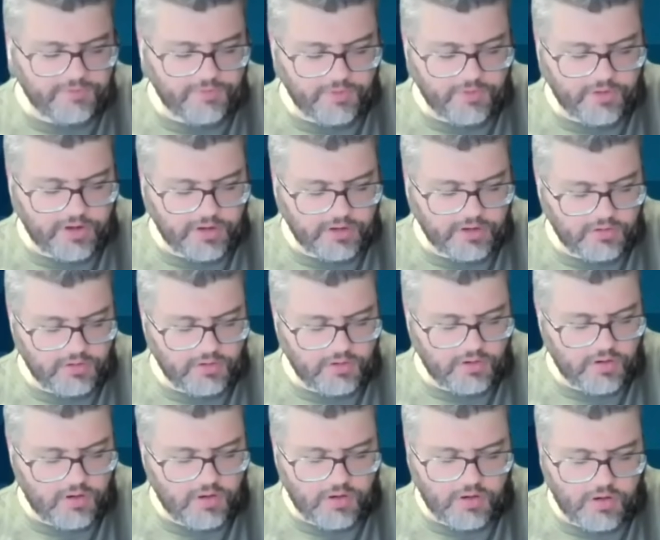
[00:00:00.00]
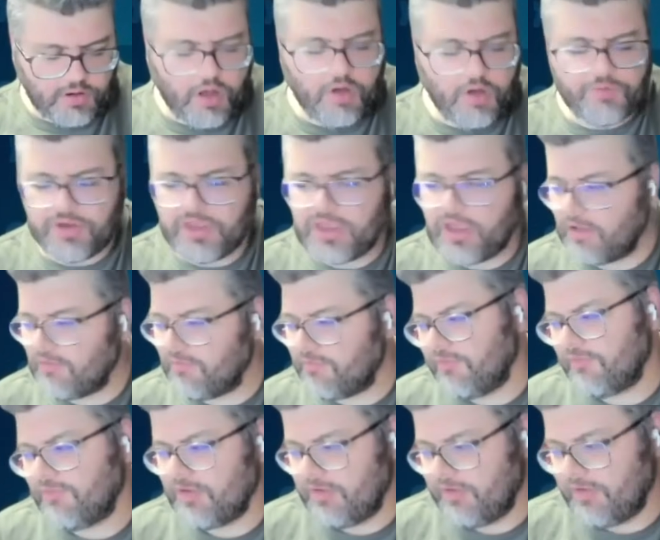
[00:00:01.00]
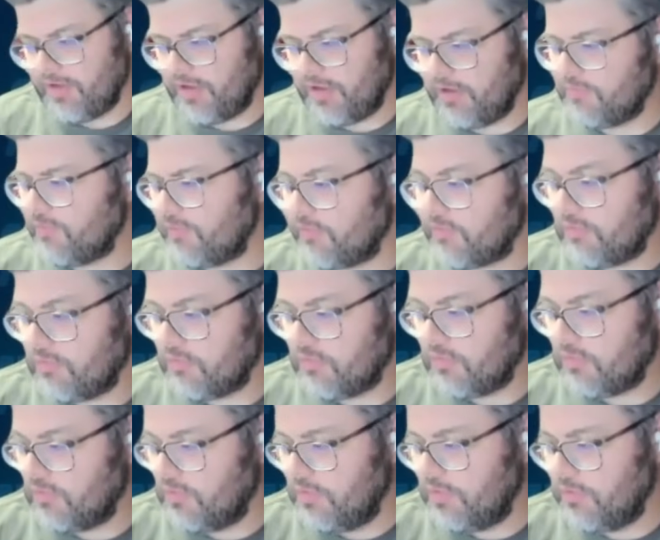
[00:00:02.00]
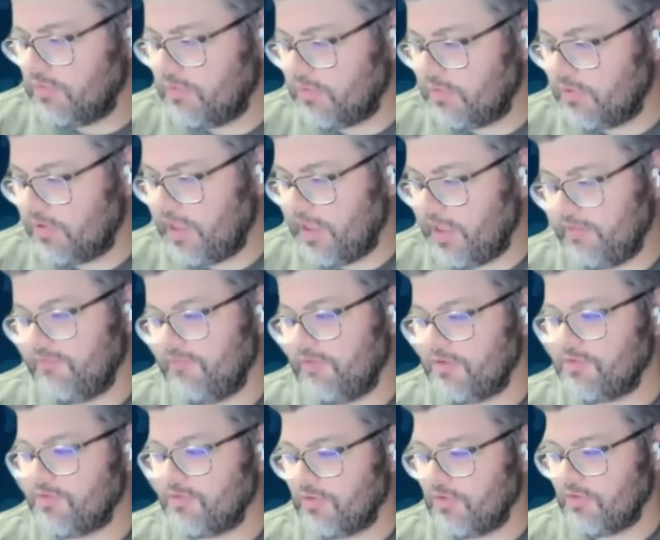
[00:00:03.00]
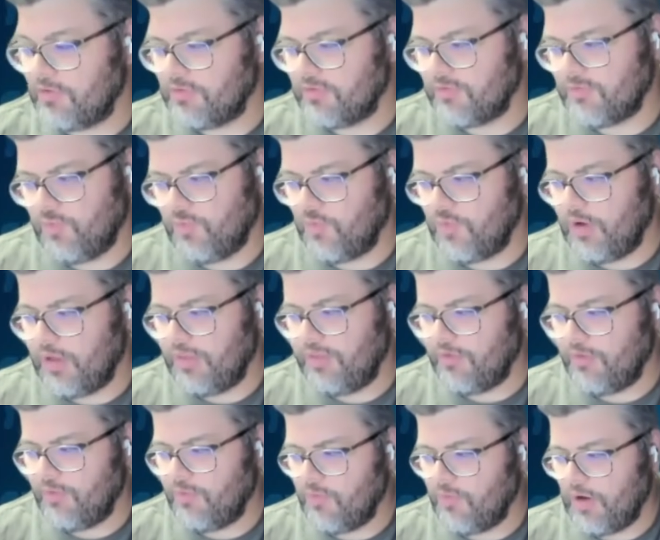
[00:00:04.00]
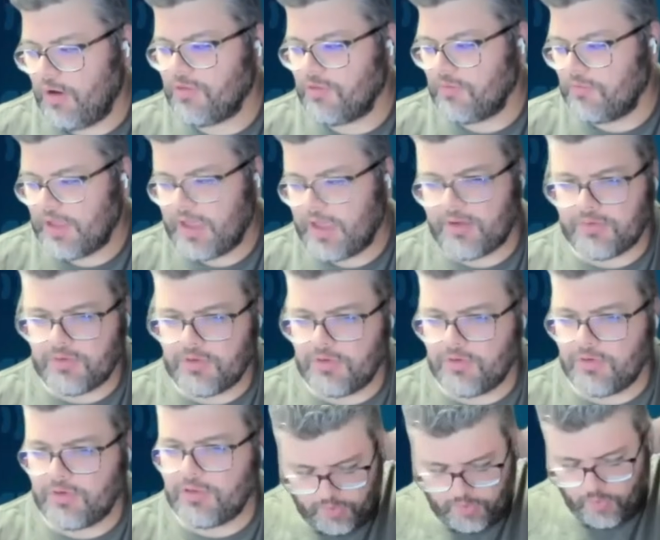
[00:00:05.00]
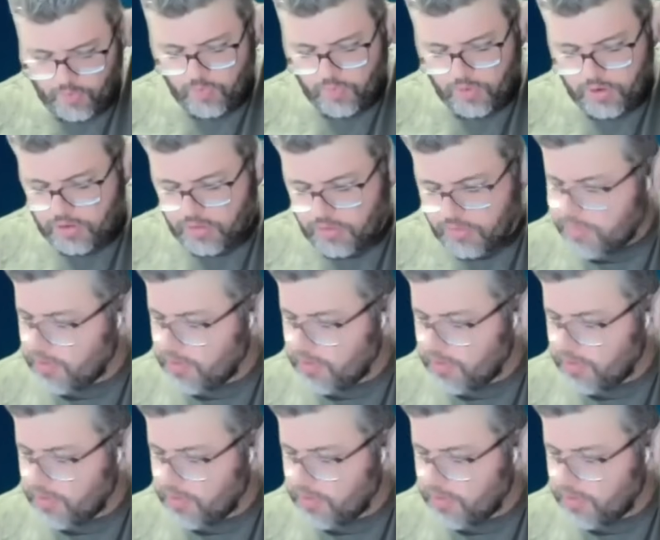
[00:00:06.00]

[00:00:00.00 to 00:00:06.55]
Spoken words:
who are like, call recon 15 times. And eventually you'll just wear them down to do it. It's a weird